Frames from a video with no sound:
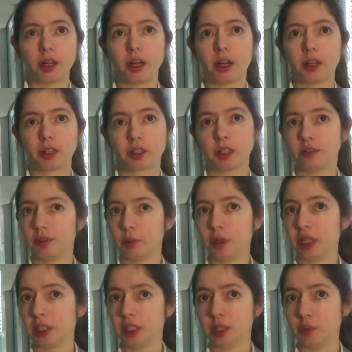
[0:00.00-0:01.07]
are given
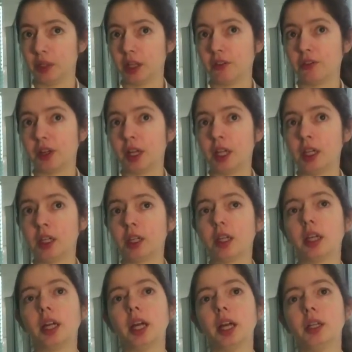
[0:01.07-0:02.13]
by EPFL
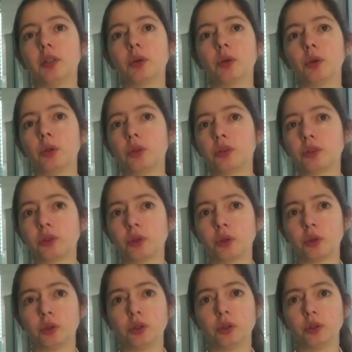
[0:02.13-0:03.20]
and
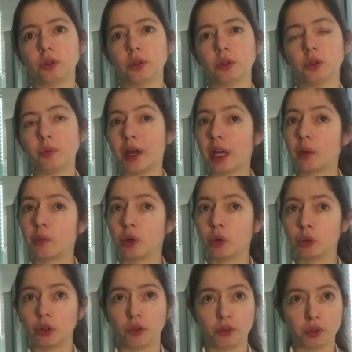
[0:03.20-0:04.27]
also the, the
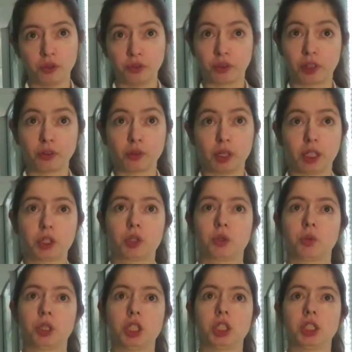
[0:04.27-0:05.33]
backbone of the infrastructure,
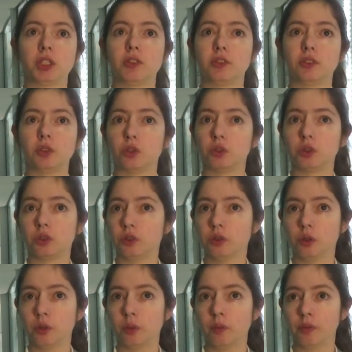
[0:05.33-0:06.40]
which is the, the
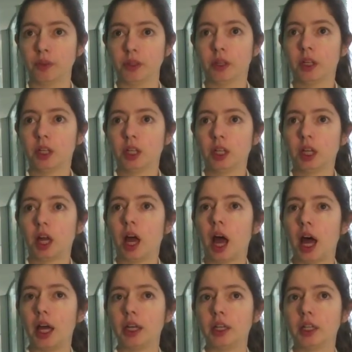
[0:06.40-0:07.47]
um,
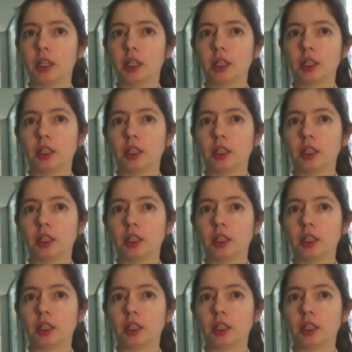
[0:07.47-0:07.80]
high,